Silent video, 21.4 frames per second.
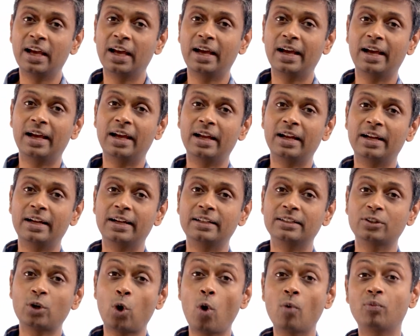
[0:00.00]

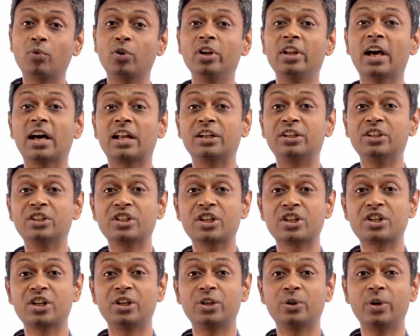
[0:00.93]
And hopefully our
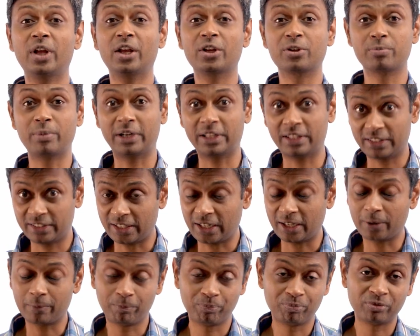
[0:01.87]
discussion today is better than
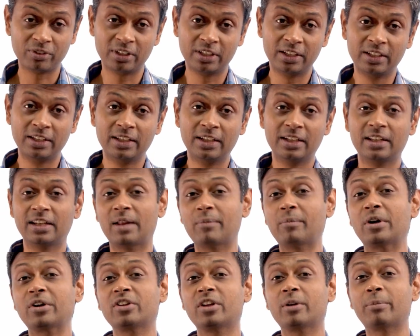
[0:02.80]
that.
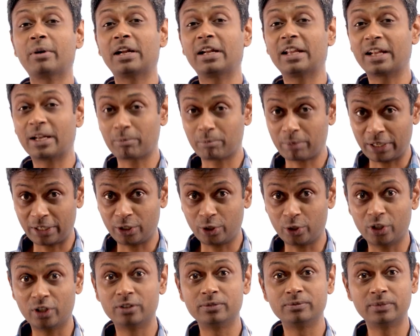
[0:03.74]
Ramanujan apparently replied
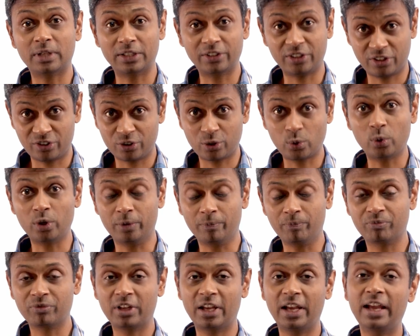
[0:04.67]
to him and then told
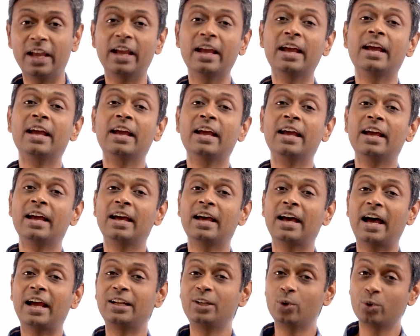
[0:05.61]
him, hey,
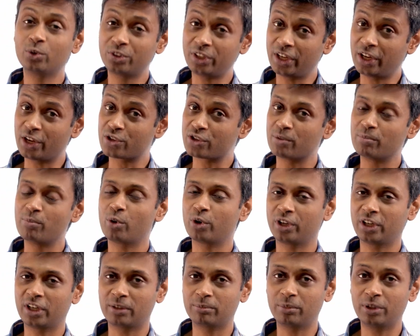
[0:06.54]
I don't think it's a
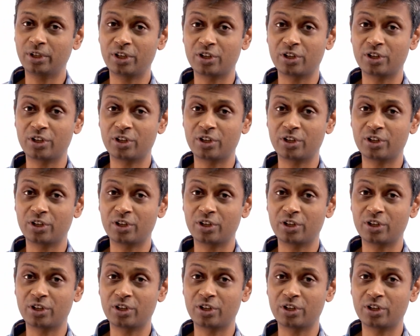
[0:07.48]
boring number.